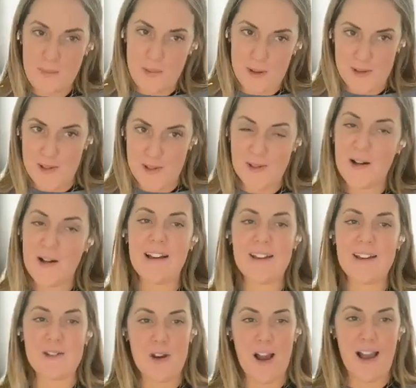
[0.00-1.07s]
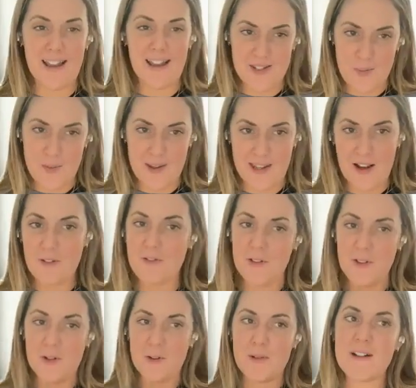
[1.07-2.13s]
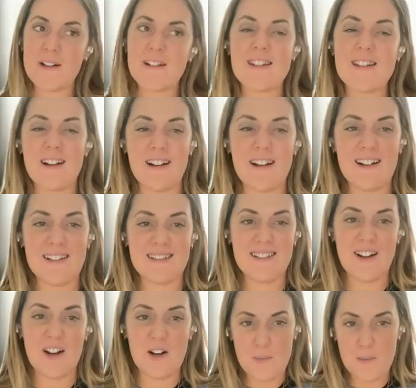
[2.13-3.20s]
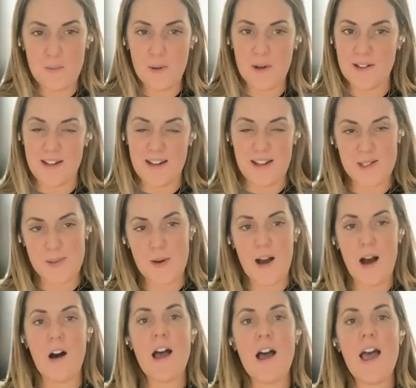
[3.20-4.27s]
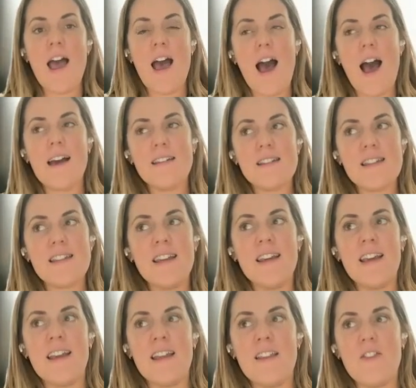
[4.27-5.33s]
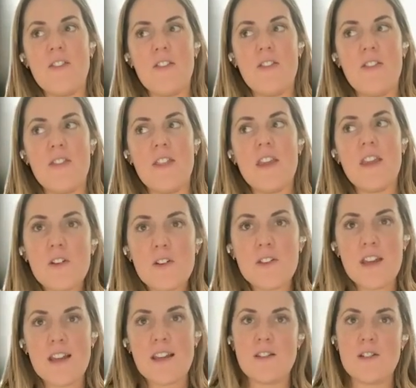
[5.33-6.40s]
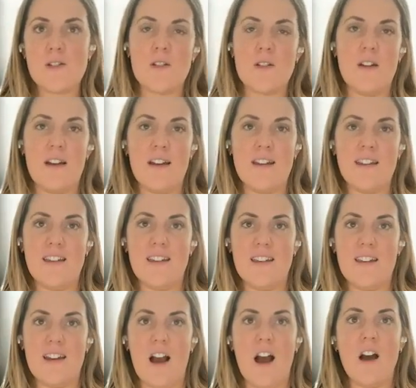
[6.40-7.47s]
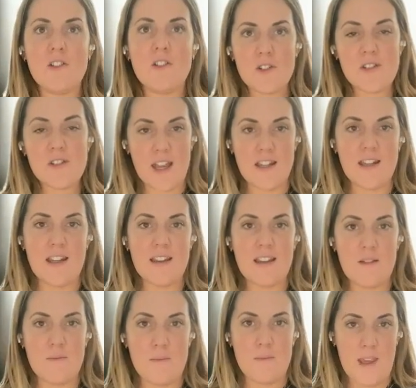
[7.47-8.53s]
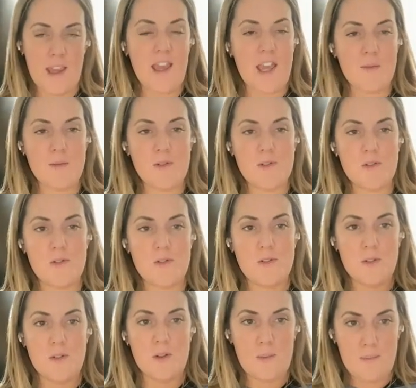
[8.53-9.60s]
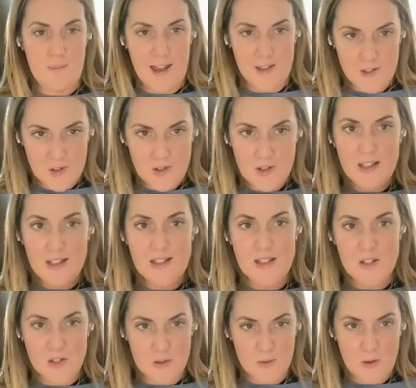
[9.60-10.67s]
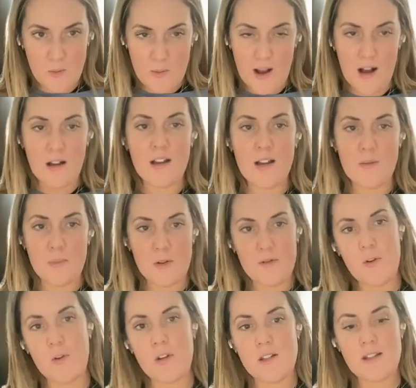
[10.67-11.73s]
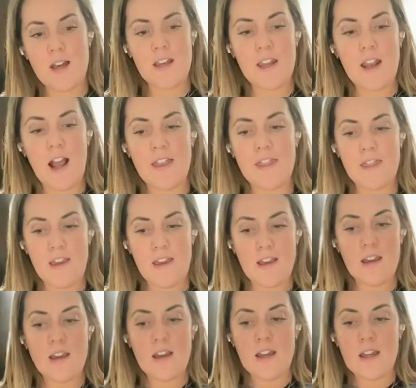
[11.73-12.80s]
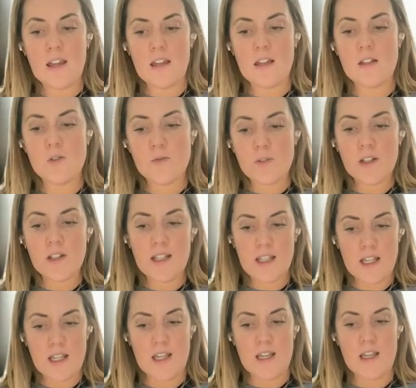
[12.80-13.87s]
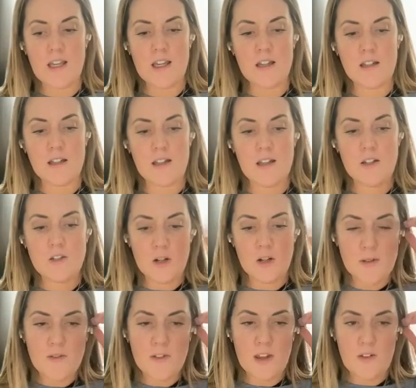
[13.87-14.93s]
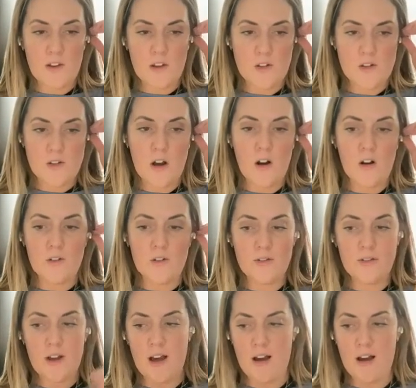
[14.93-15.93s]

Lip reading: it personal, and trying to weed out filler words are important as well. And the other thing is understanding that being able to master this and do it well and put focus on it, I think is really key in terms of giving yourself